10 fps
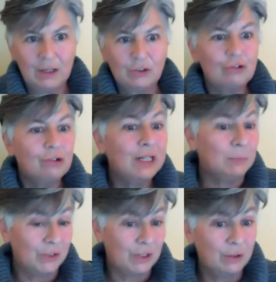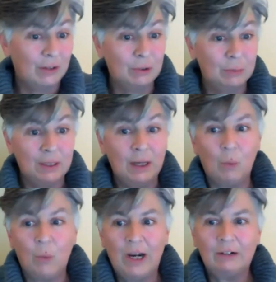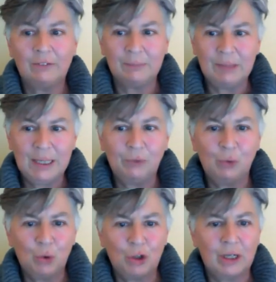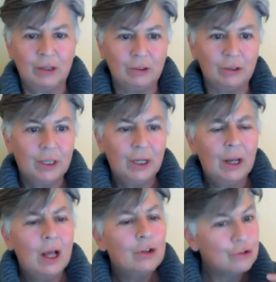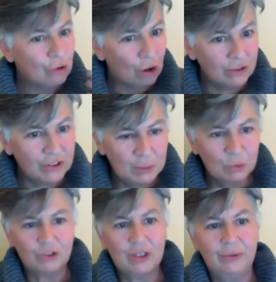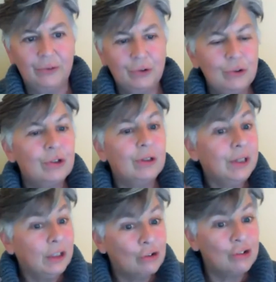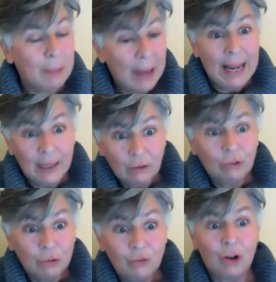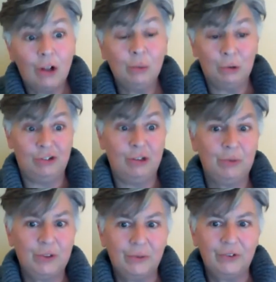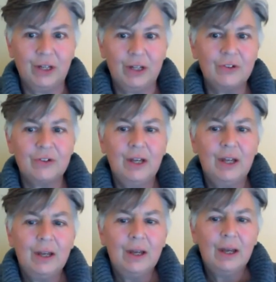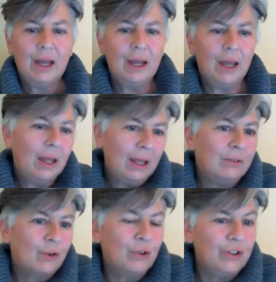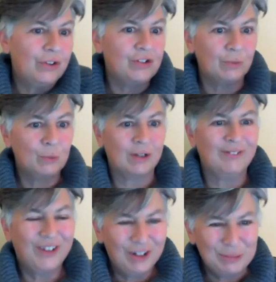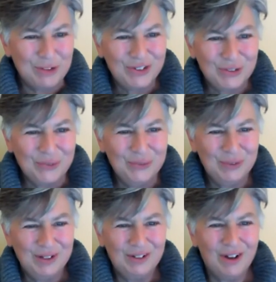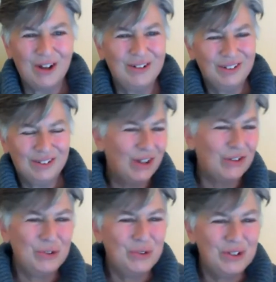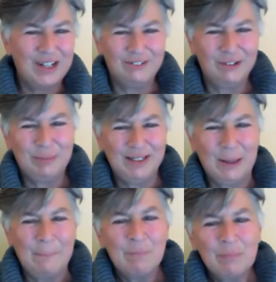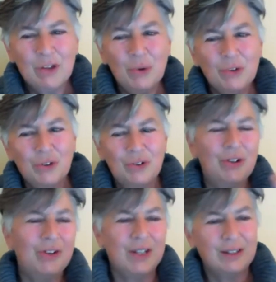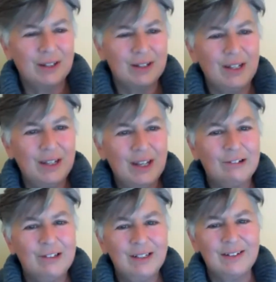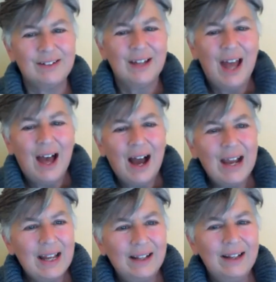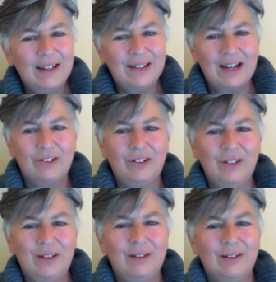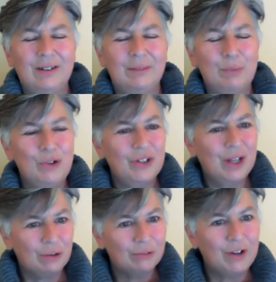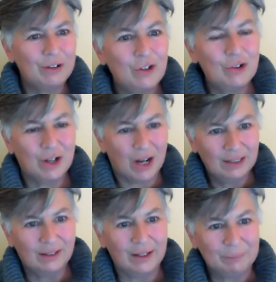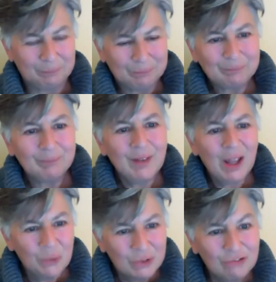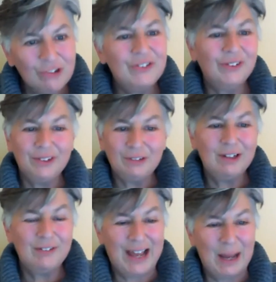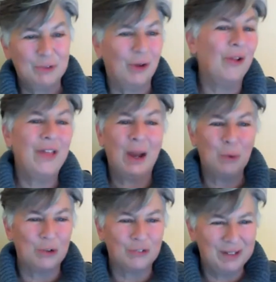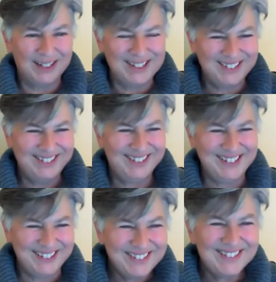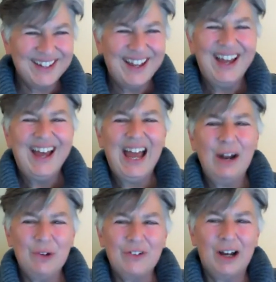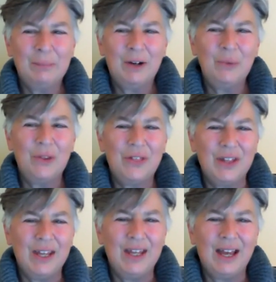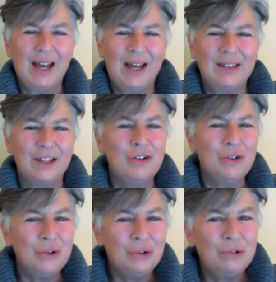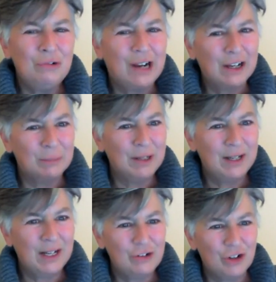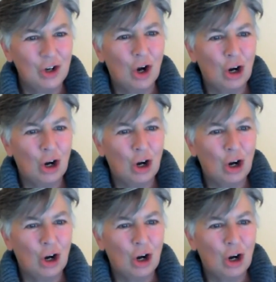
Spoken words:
extremes that you have to be aware of and be able to work under. Strong teamwork skills, good leadership, and good followership skill sets. And of course, it's a shift work environment, so it's not suited to everybody. But those are sort of the key areas. IALA has actually put together a very good guideline. We've recently revamped all that work from the 1990s, and we've come out with the new recommendation